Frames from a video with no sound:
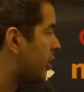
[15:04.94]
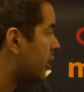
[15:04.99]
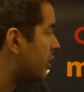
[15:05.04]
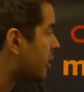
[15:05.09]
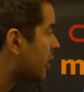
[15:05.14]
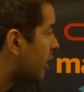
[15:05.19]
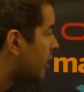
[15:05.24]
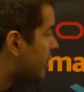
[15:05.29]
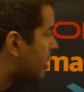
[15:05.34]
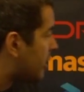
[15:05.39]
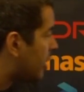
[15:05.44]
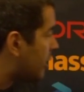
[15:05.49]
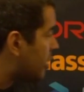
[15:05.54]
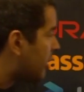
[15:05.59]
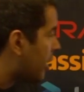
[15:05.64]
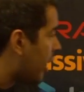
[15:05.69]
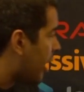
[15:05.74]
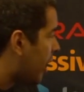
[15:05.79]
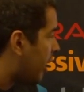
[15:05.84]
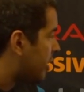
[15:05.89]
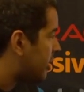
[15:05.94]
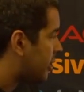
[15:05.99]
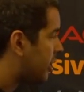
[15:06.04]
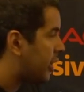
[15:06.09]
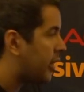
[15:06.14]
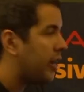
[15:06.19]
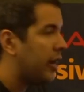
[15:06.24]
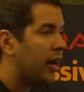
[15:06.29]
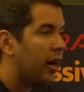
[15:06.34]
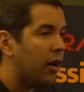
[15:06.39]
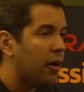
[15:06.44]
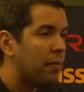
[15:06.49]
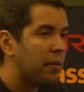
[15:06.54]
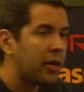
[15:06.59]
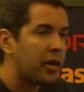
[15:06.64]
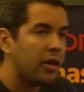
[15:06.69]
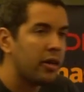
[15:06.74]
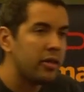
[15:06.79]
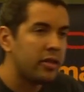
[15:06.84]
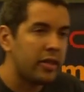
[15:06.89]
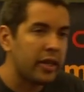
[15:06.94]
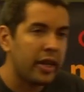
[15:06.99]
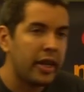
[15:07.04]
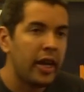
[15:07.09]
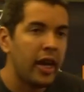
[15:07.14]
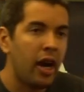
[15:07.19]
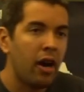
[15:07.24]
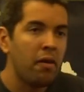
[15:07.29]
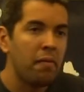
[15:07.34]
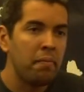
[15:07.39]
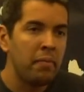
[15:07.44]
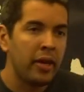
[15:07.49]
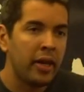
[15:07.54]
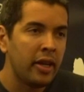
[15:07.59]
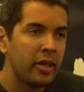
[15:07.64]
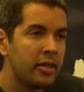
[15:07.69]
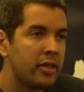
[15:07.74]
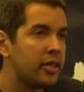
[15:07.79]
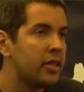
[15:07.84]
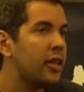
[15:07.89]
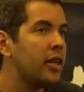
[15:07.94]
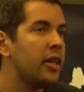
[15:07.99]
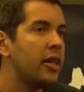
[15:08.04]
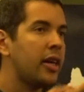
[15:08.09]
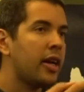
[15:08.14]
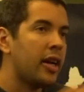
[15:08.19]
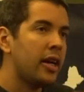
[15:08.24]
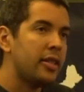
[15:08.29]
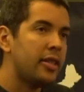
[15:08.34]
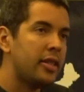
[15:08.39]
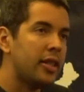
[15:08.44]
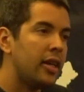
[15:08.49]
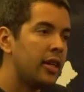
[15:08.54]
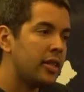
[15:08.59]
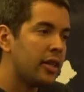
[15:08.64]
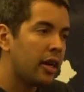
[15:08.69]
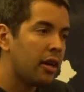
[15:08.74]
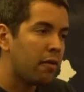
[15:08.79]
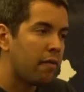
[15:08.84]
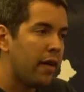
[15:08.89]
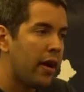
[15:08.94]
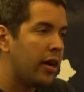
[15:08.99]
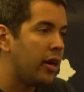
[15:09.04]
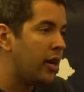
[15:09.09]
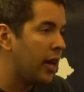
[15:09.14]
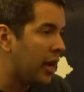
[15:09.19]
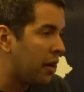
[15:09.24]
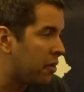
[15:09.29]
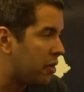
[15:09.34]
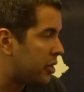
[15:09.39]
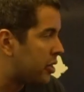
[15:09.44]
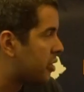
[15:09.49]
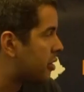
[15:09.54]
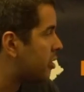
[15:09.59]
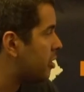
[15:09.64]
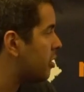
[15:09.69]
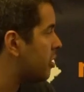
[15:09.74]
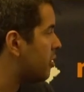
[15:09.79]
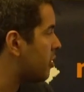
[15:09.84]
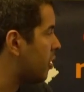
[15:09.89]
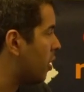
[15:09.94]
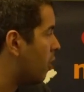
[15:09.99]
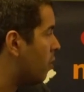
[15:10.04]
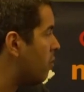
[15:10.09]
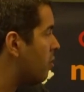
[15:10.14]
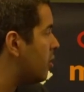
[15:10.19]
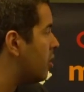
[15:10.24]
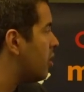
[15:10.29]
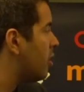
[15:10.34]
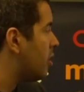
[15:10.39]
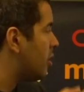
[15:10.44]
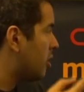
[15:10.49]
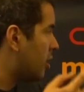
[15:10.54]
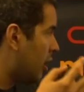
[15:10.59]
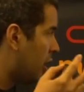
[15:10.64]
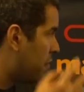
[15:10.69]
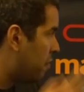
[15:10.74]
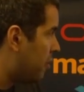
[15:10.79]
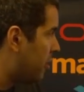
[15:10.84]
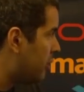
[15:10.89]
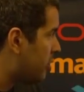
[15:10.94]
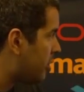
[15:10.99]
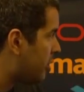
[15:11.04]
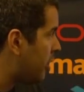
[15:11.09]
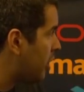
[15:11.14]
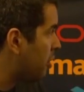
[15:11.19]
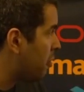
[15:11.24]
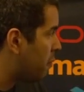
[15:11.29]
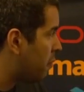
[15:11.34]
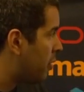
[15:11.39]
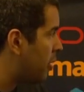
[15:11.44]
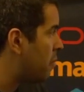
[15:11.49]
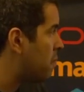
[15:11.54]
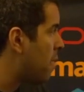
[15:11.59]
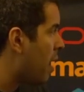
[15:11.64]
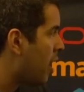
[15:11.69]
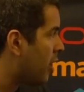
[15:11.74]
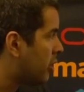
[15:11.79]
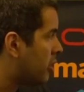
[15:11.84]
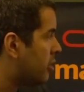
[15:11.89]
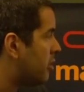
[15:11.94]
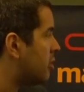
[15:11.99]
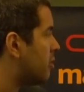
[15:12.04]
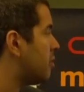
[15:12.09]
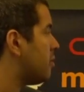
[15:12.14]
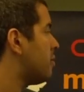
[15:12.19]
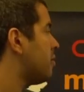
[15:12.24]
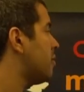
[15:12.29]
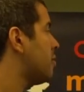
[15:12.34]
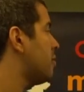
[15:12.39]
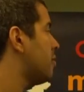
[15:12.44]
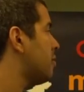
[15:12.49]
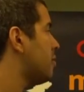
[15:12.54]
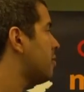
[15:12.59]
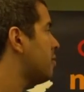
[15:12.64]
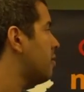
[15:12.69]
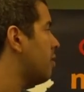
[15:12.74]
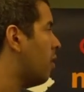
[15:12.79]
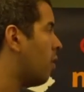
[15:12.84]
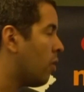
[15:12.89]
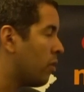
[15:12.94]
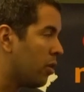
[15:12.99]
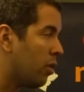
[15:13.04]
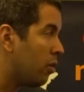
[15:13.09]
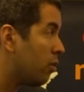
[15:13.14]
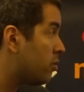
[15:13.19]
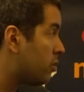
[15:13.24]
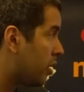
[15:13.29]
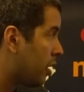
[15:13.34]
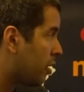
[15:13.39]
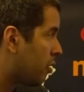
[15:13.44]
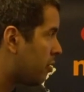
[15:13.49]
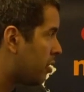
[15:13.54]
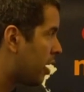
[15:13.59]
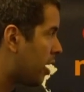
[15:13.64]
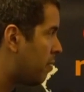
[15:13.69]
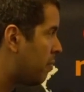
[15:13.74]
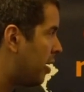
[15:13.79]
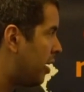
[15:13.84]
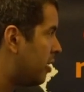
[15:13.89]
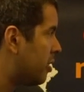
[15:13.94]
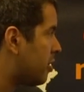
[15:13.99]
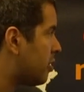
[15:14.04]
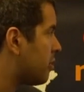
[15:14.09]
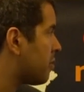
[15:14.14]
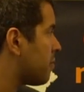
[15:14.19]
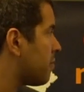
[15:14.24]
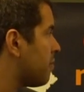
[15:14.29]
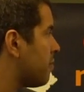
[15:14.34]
yes, Cassandra has C Q L, because C Q L means Cassandra Query Language. So diversity really matters on NoSQL database.